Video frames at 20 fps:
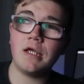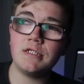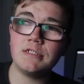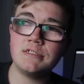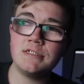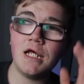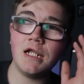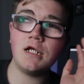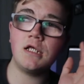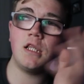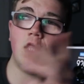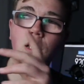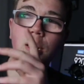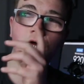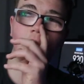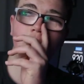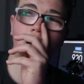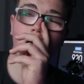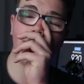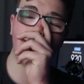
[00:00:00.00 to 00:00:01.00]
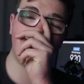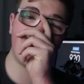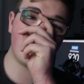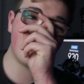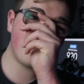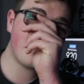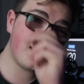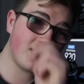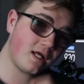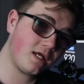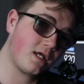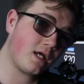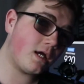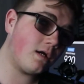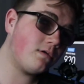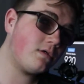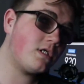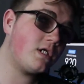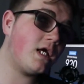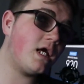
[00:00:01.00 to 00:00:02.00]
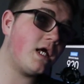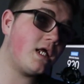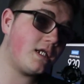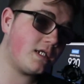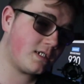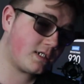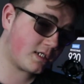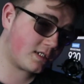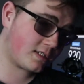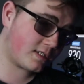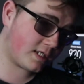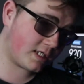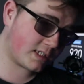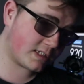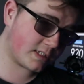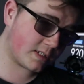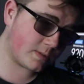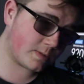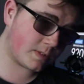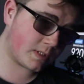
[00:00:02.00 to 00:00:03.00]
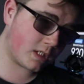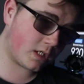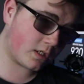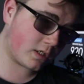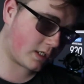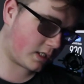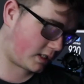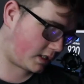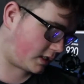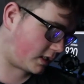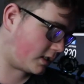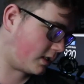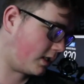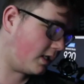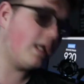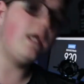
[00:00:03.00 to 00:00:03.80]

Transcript: it's 10 o'clock now, and I think I'm going to end this vlog here.